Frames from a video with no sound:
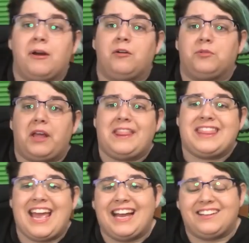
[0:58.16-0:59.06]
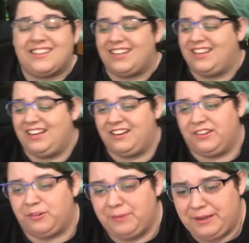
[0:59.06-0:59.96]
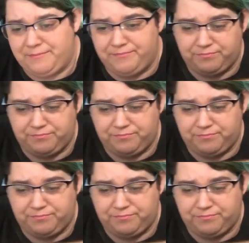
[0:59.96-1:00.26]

about that in a little bit.